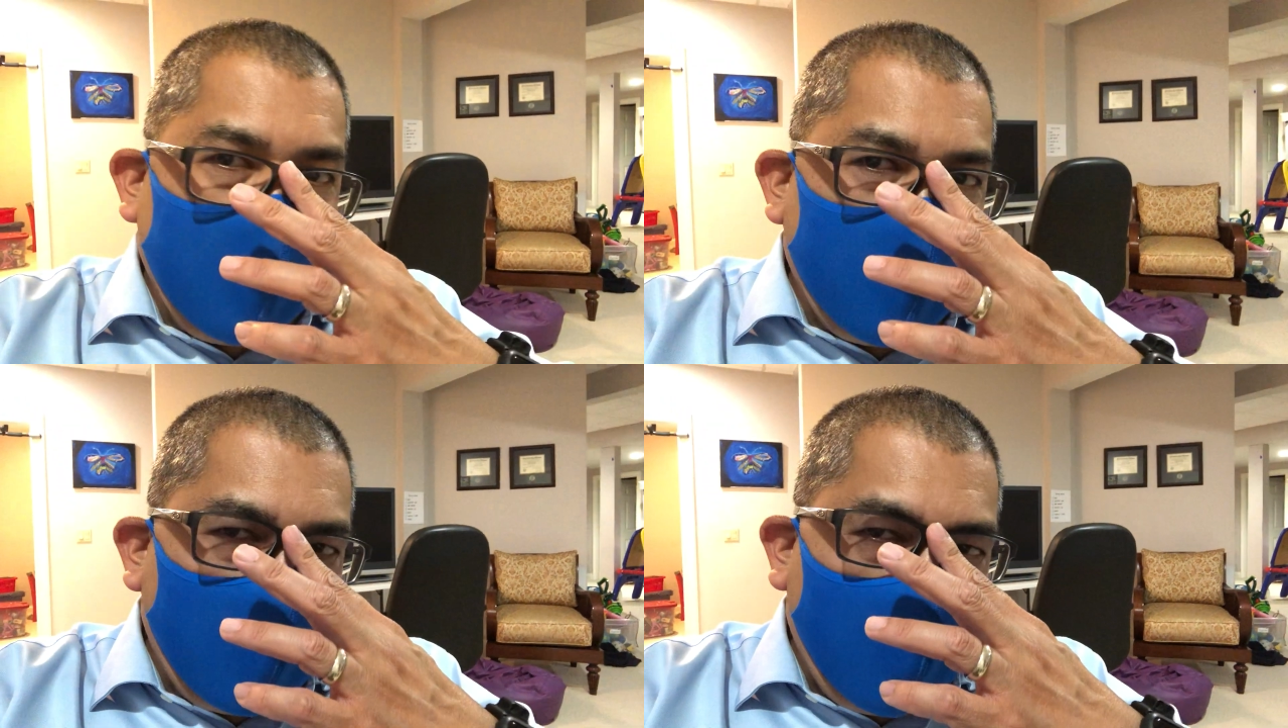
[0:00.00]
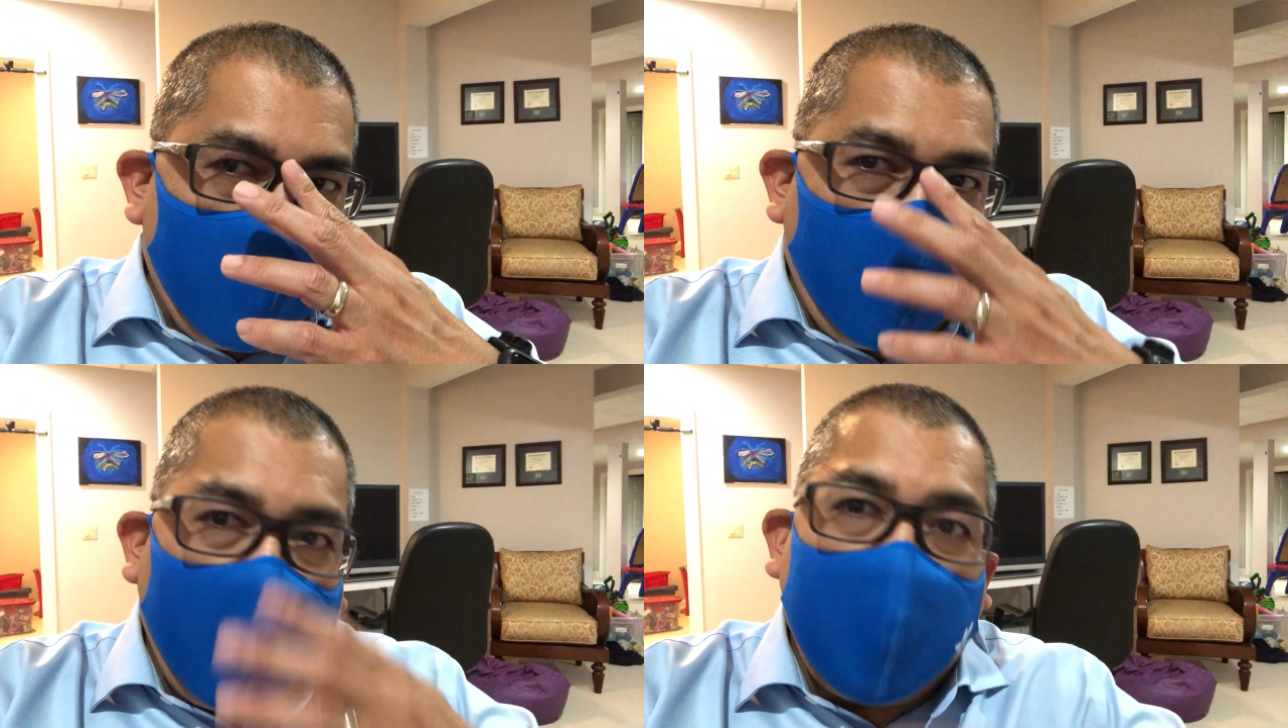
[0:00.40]

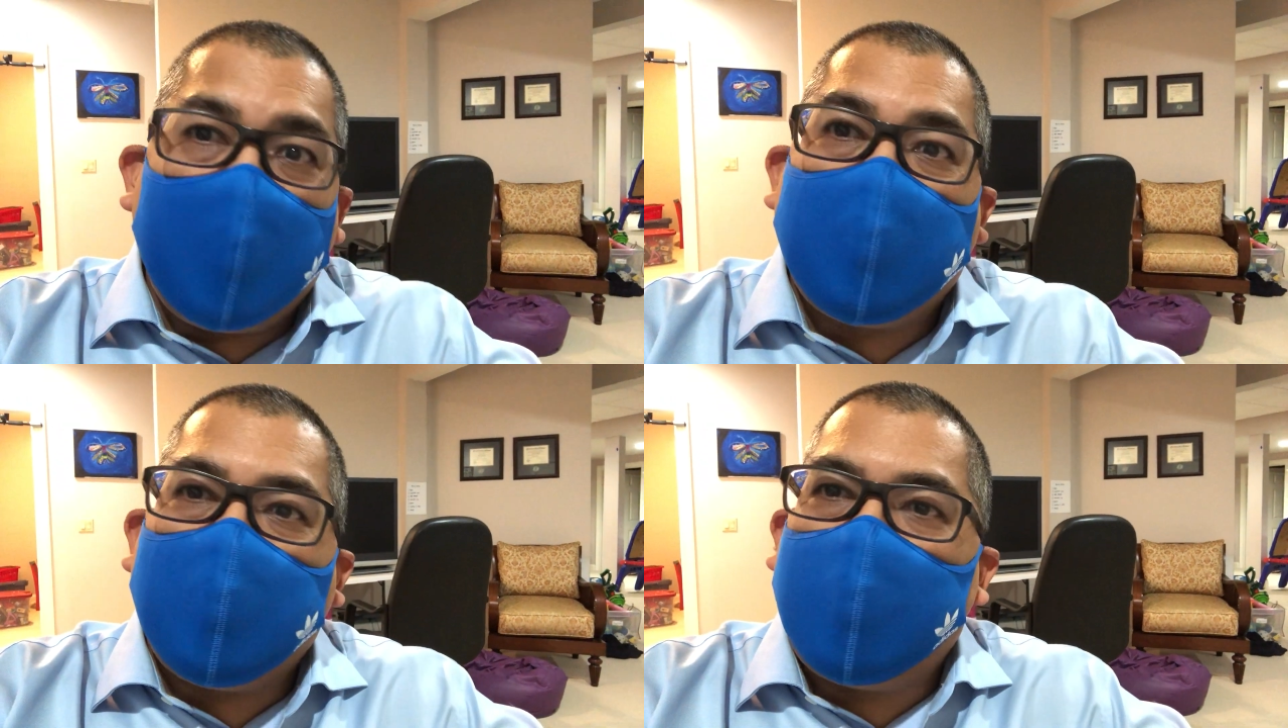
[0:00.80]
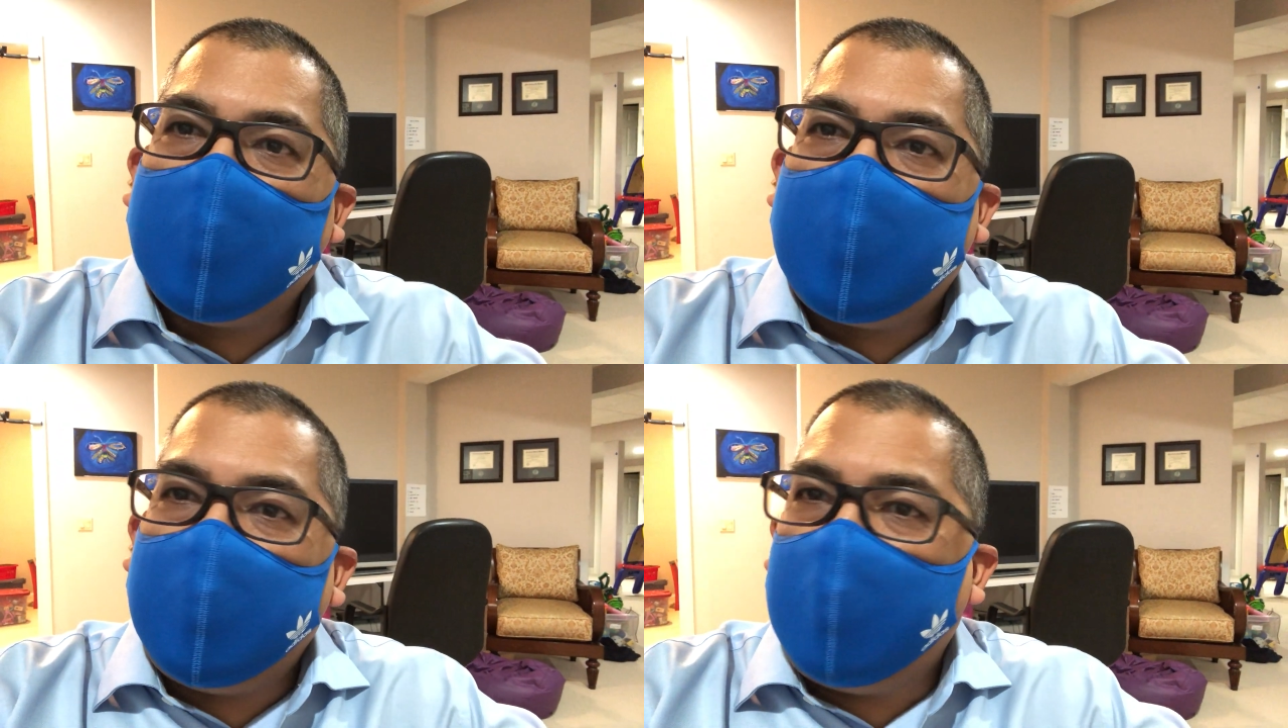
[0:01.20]
Um, and as you
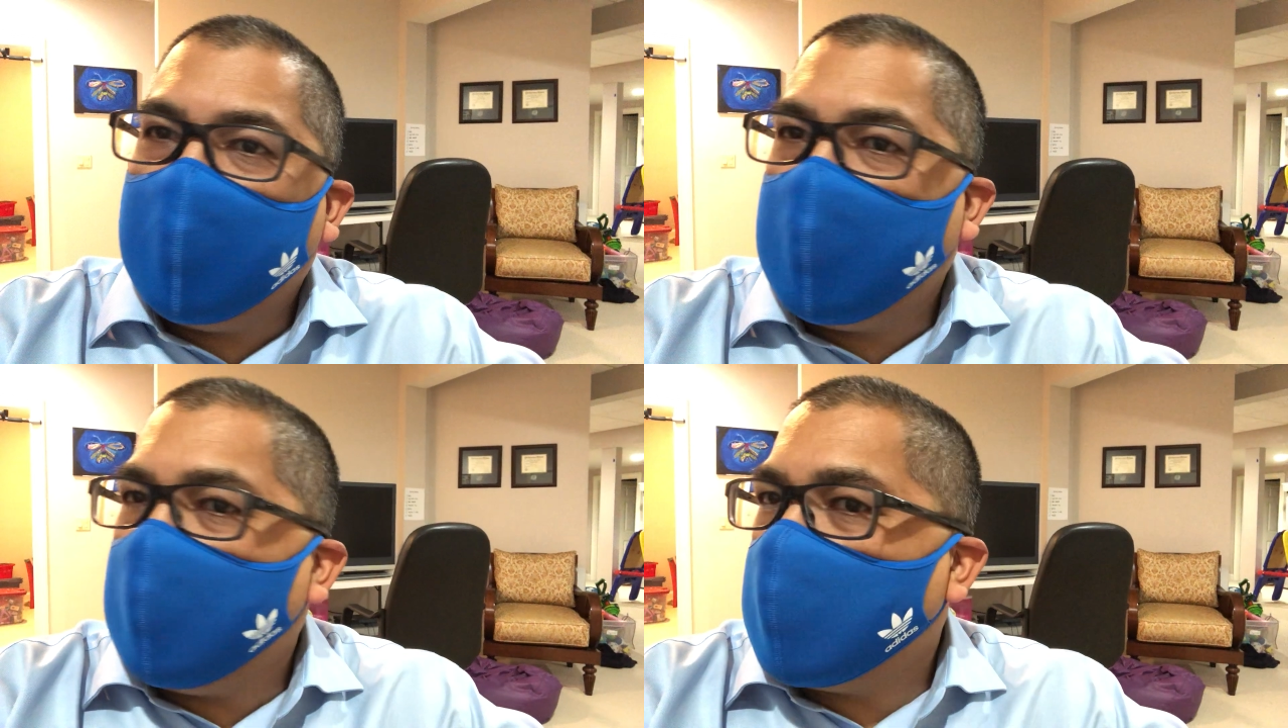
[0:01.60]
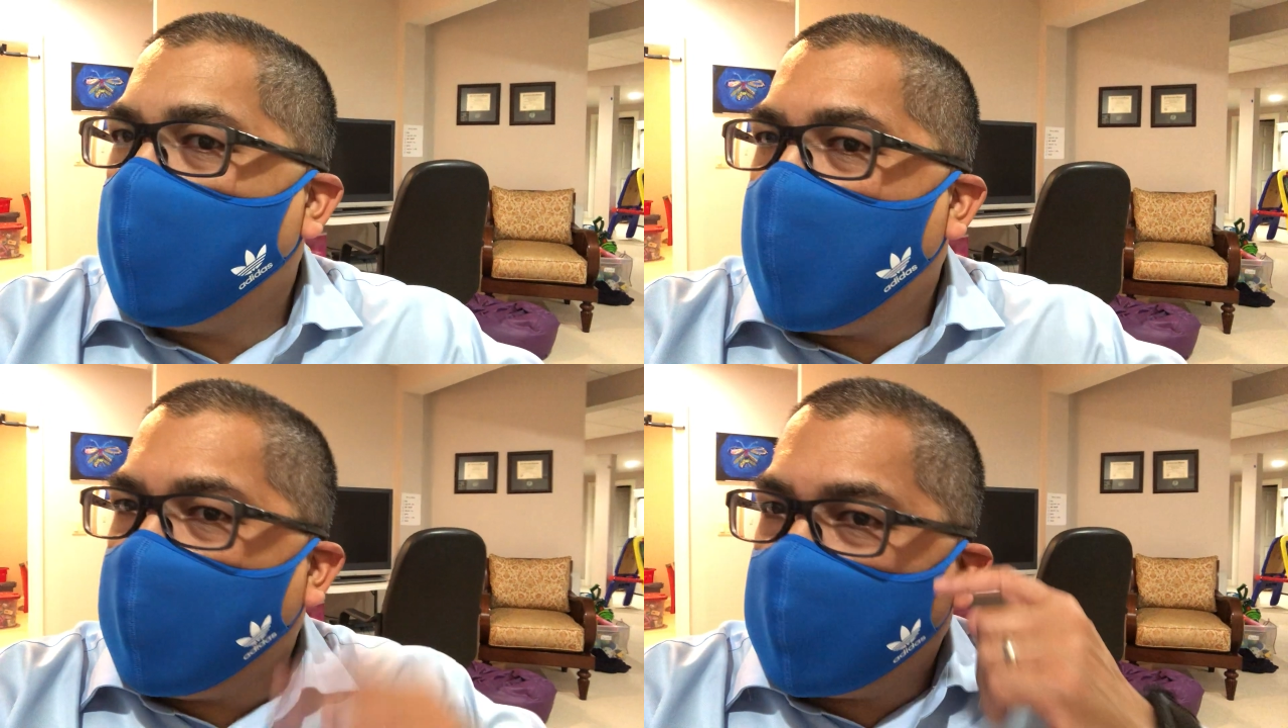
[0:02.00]
can see, the Adidas
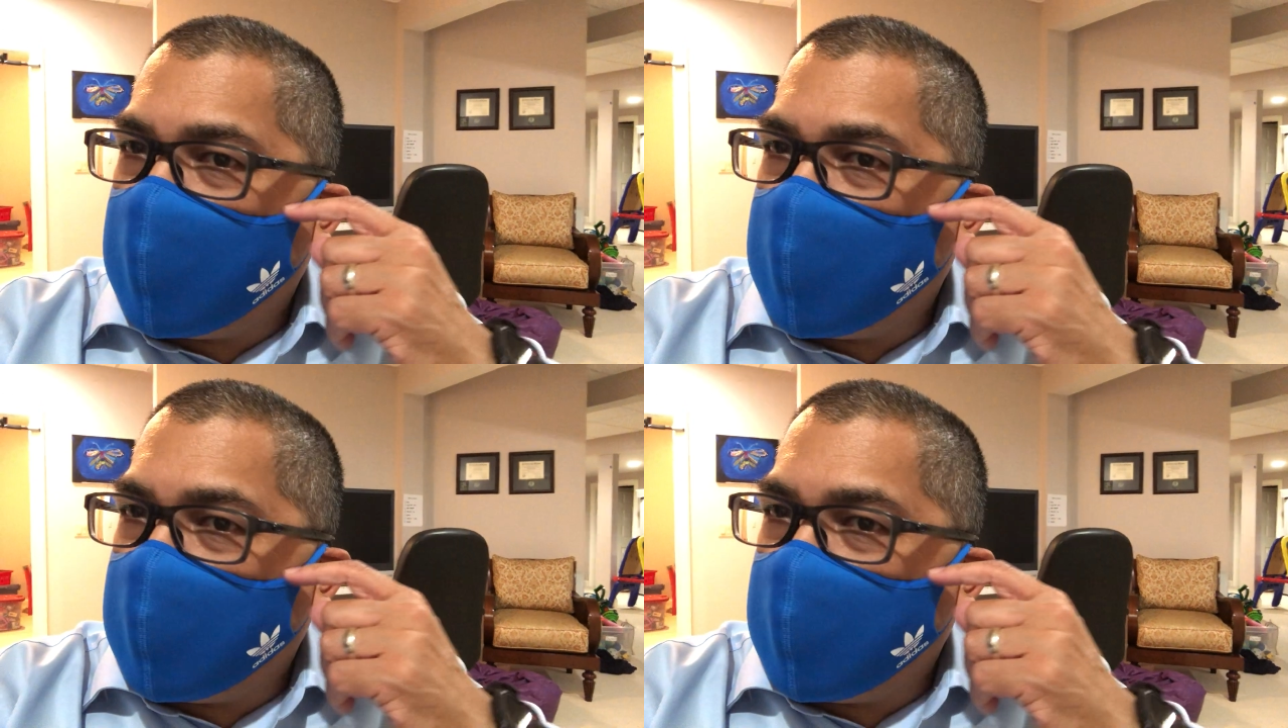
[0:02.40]
mask,